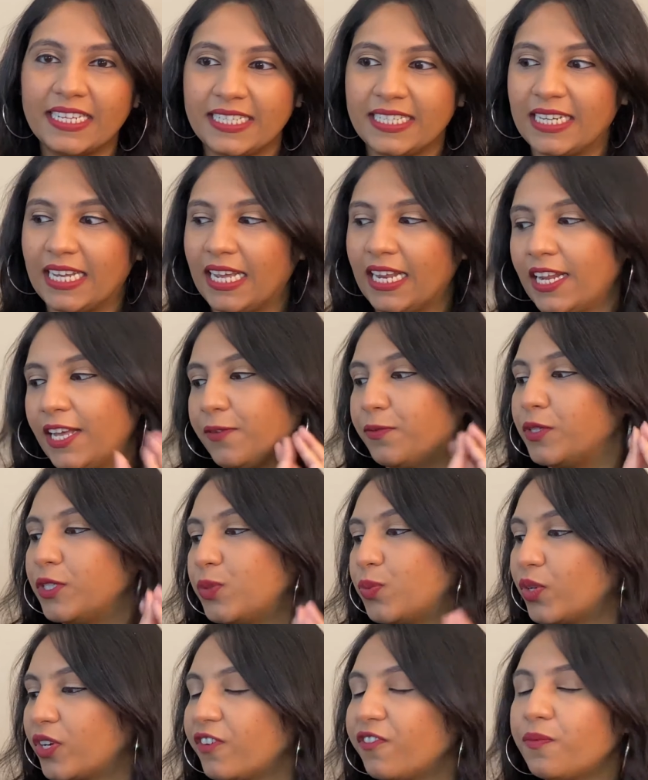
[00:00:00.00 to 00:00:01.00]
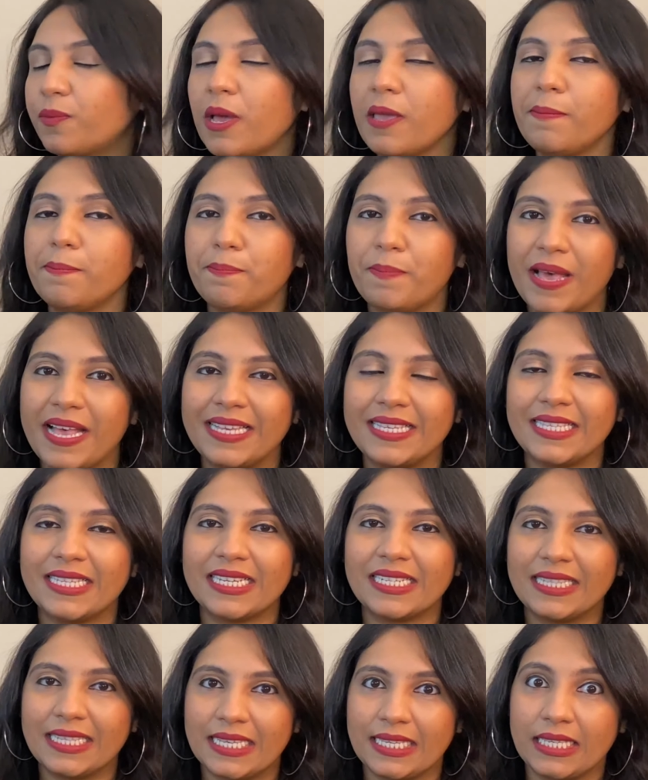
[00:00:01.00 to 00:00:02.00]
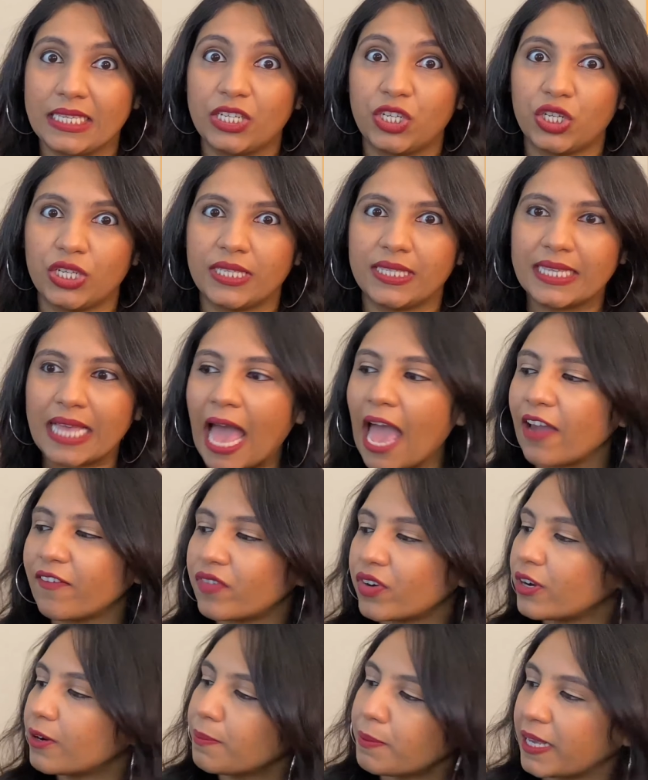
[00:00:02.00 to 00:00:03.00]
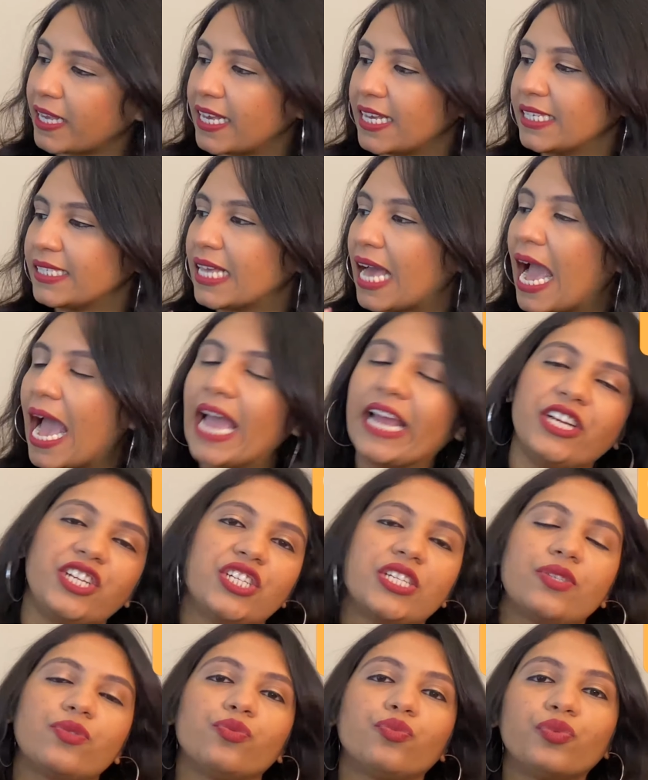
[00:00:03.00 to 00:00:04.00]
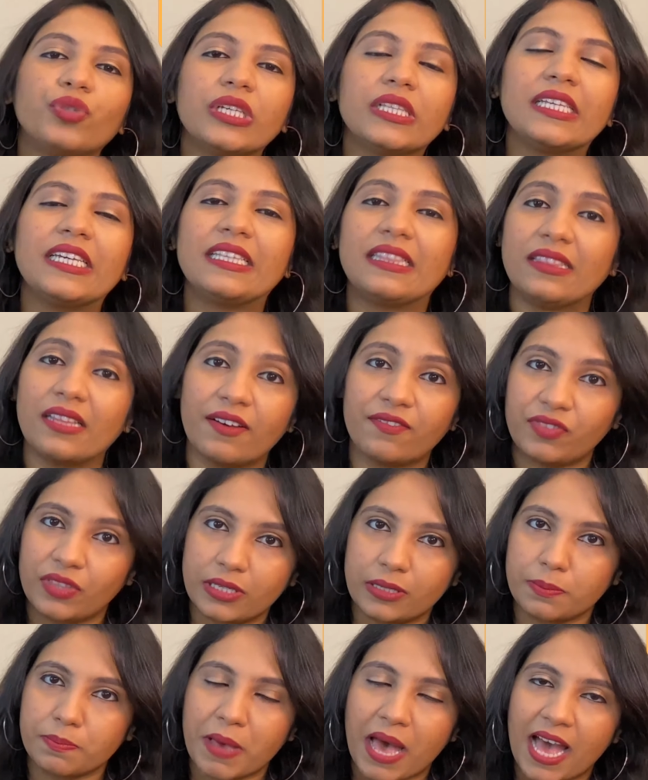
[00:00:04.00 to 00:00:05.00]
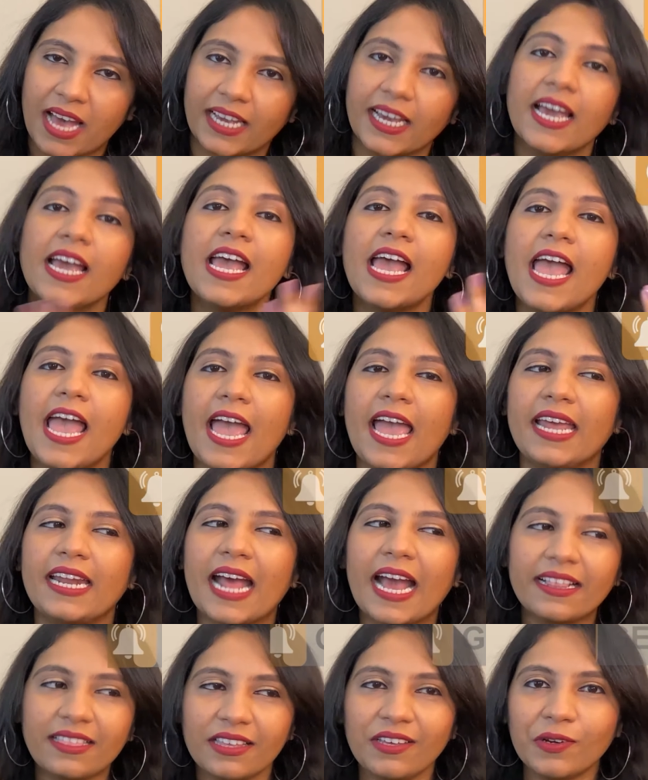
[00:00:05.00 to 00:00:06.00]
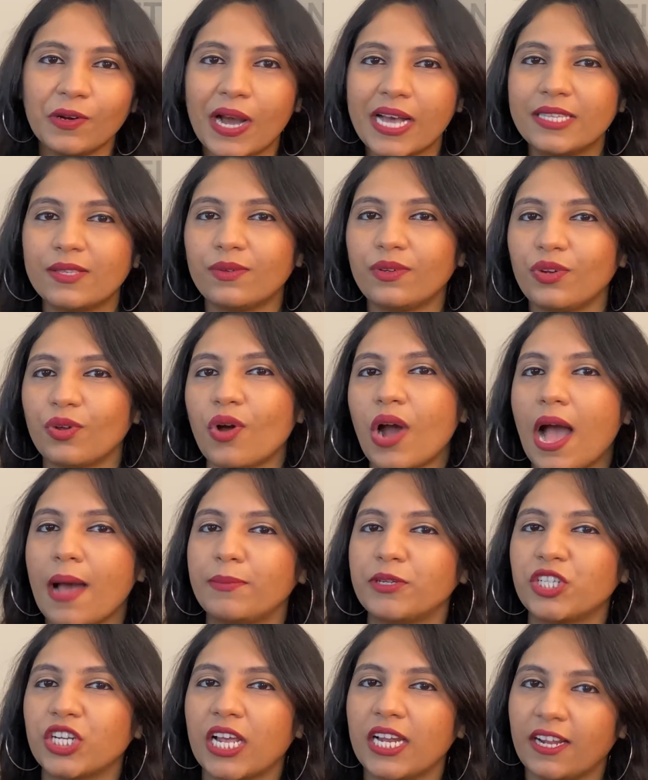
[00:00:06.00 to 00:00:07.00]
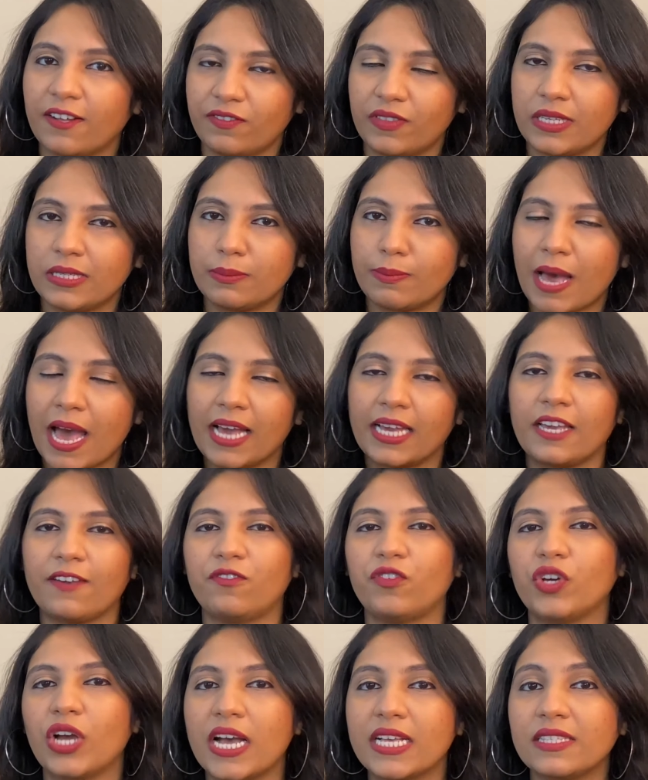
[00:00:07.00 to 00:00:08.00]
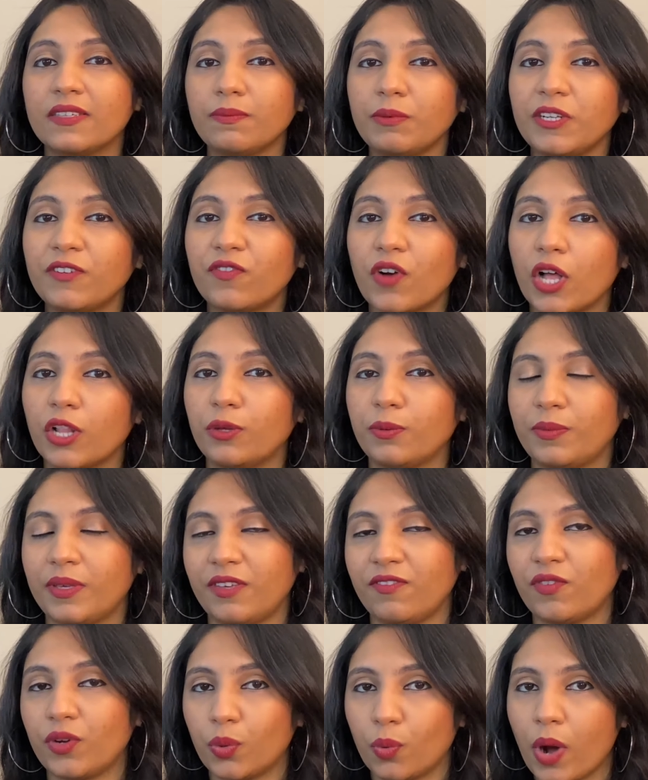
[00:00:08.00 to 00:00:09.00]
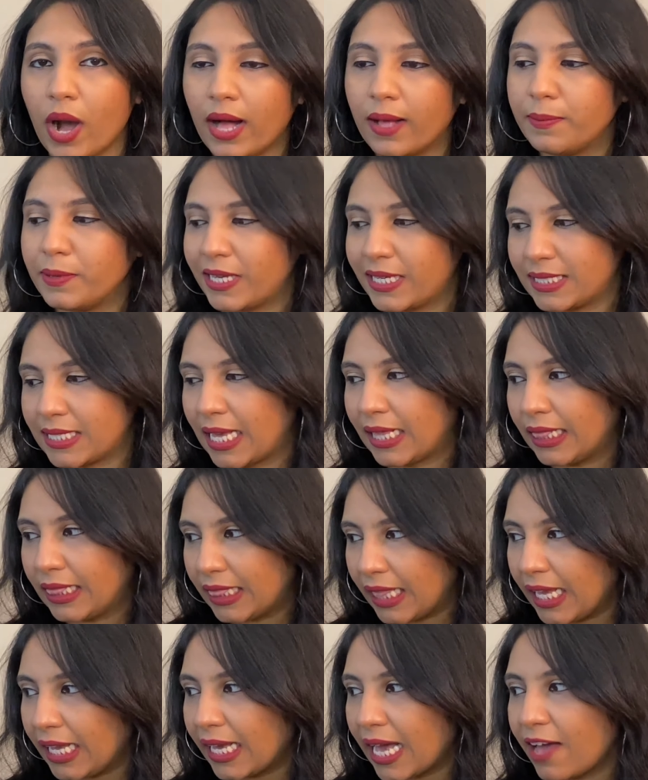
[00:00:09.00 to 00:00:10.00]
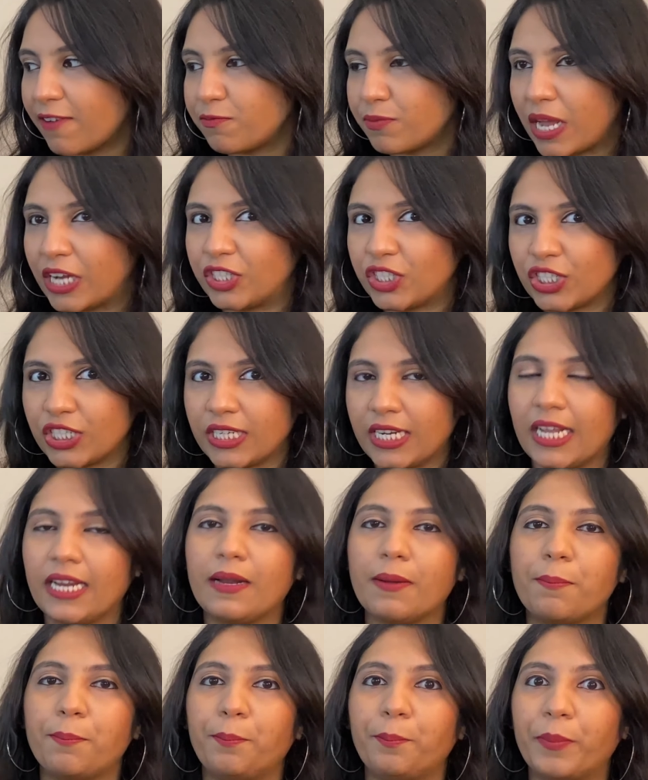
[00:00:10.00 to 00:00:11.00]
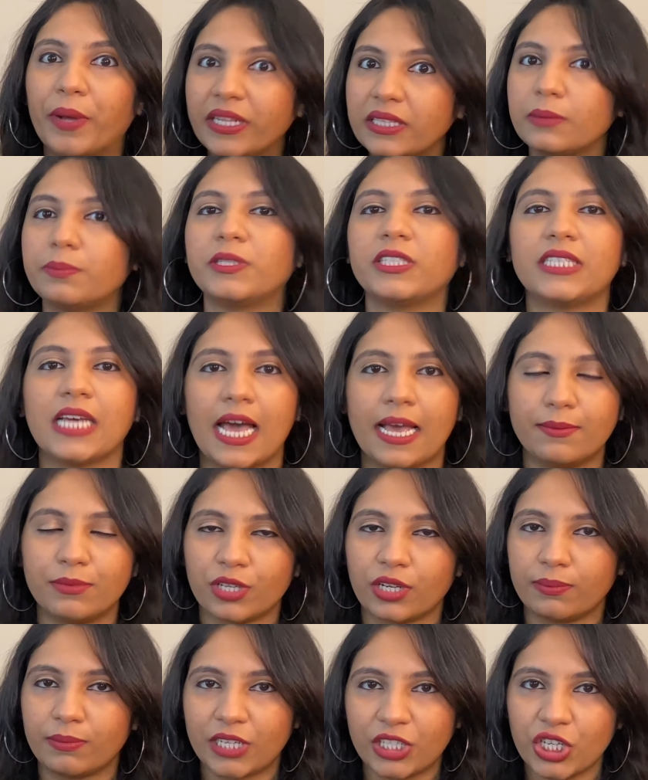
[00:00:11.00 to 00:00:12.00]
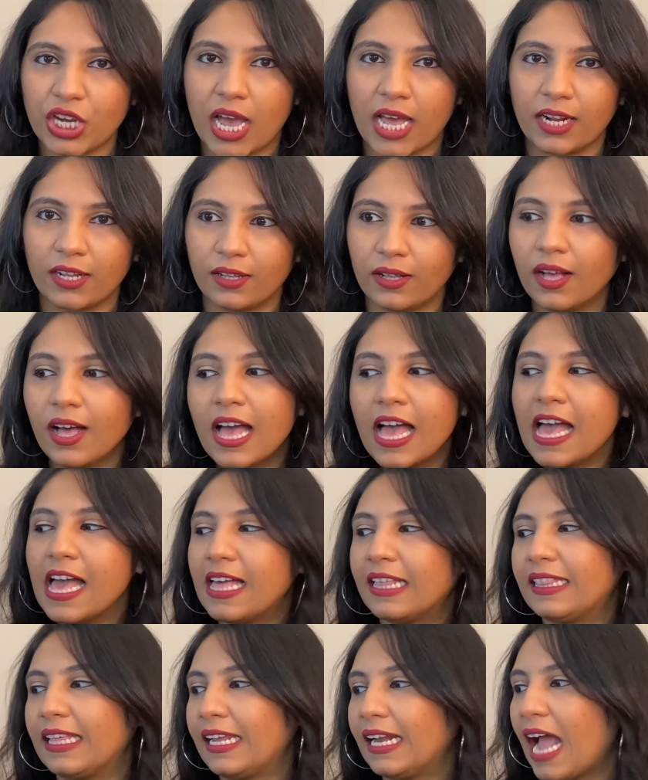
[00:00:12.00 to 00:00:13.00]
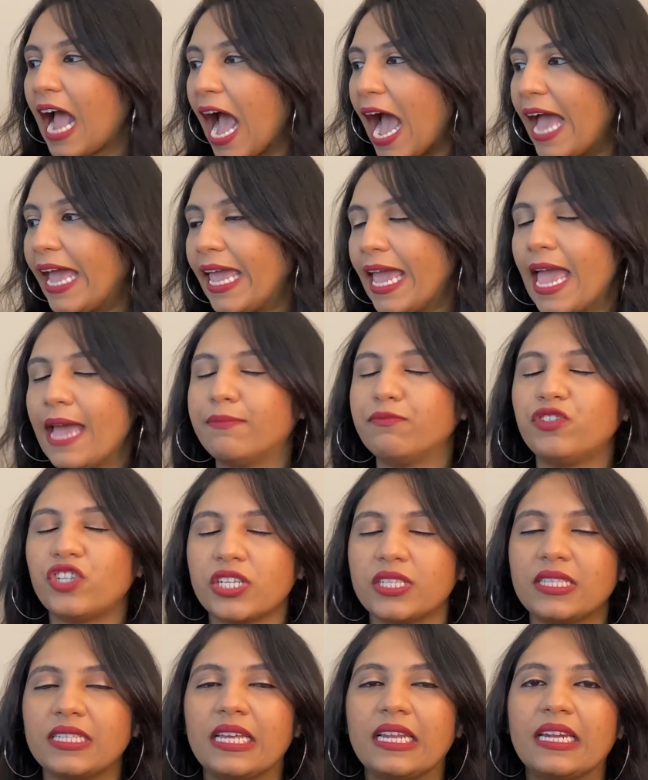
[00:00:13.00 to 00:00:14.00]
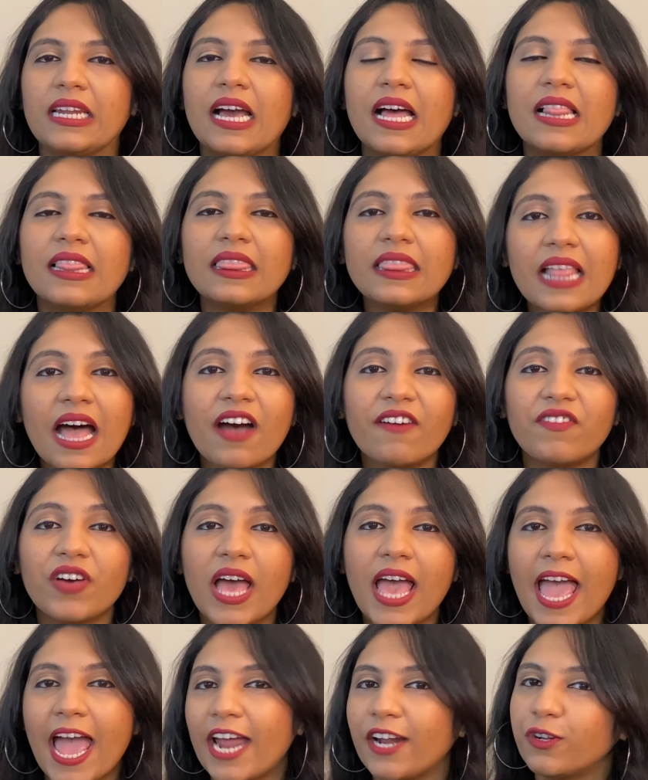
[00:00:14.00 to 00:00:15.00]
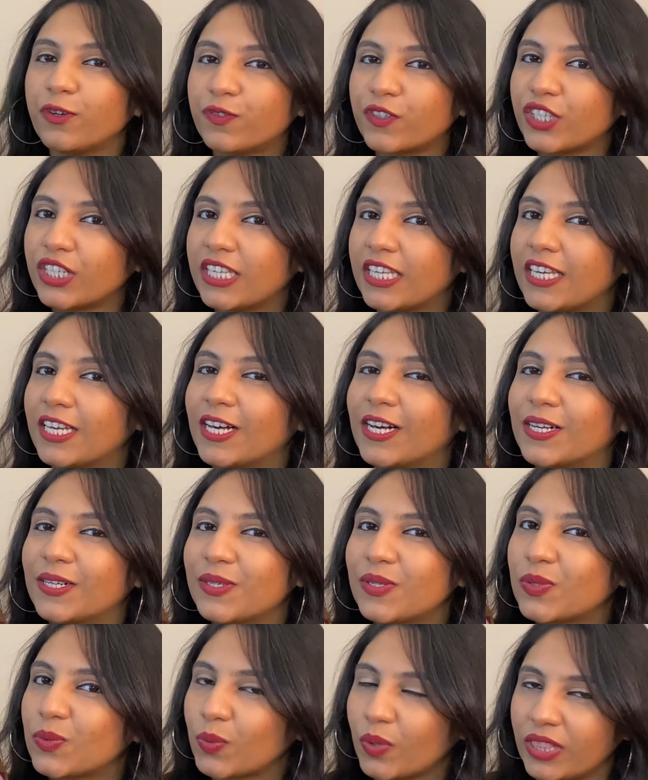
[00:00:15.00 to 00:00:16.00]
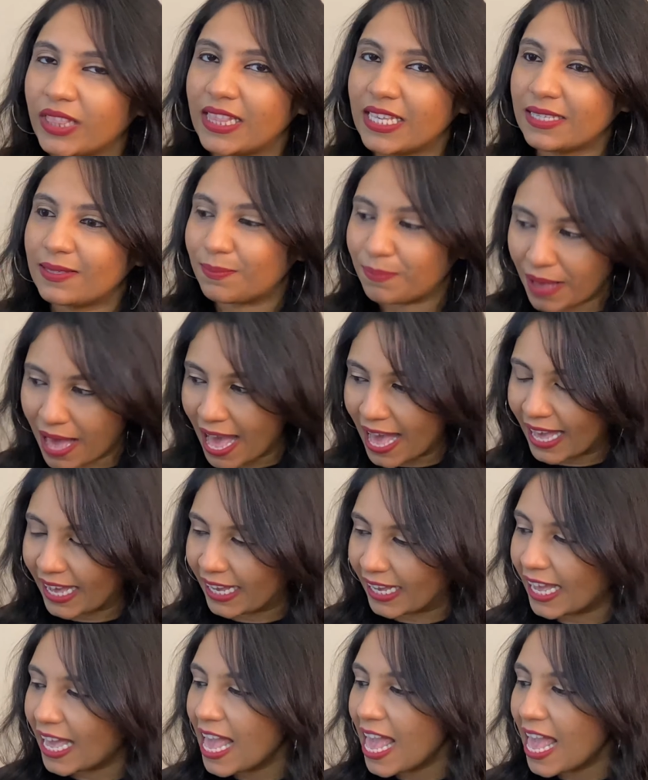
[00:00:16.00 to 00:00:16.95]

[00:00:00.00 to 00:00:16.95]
It was one of my best decisions ever because I just really love this bag, and I think you guys would know how much I love this bag if you guys have been following me for a while, because I think I've mentioned it multiple times on my channel that I am just in love head over heels with this bag.